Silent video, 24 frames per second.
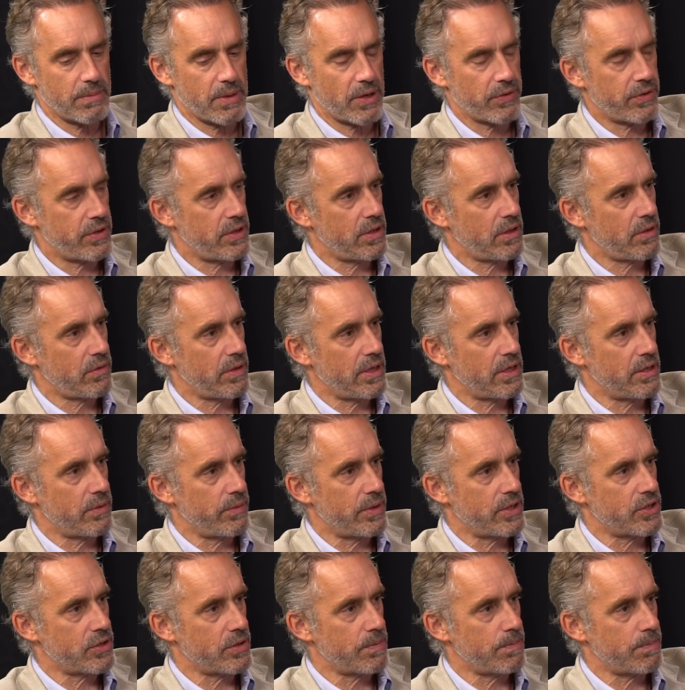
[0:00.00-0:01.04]
about the degree to
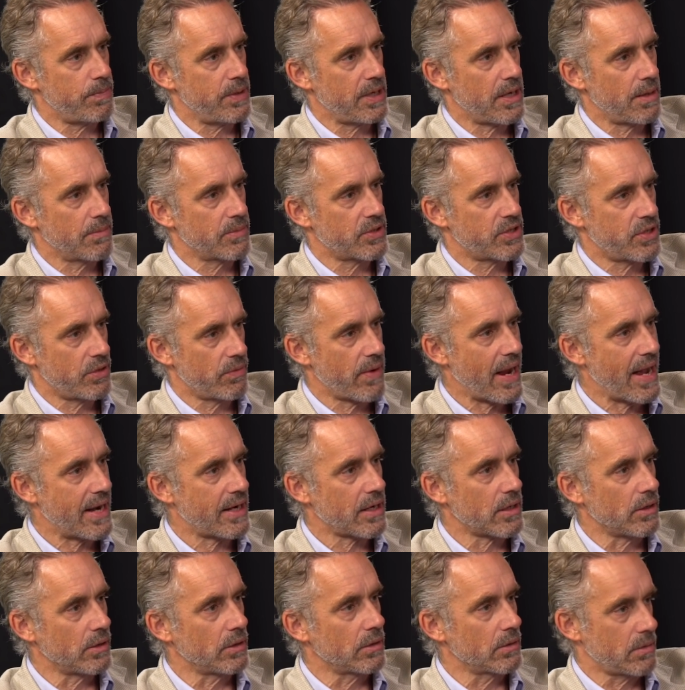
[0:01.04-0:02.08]
which it becomes
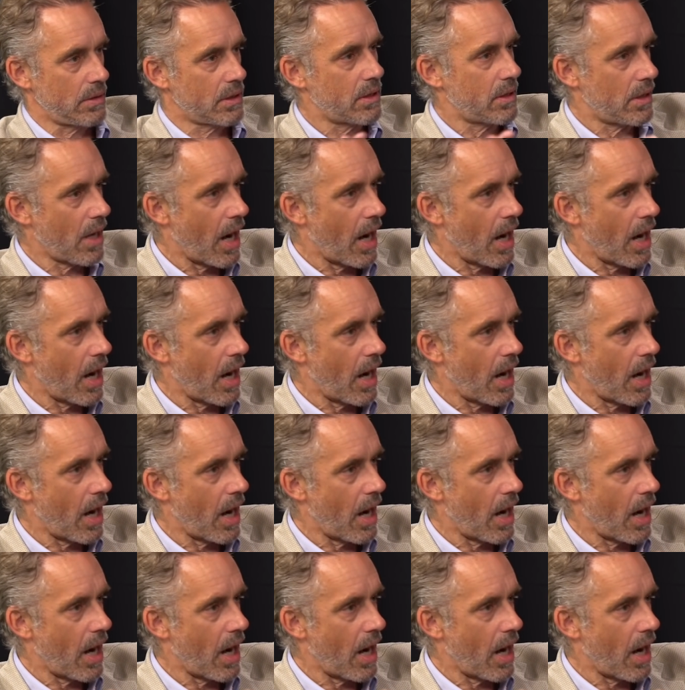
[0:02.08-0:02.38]
tyrannical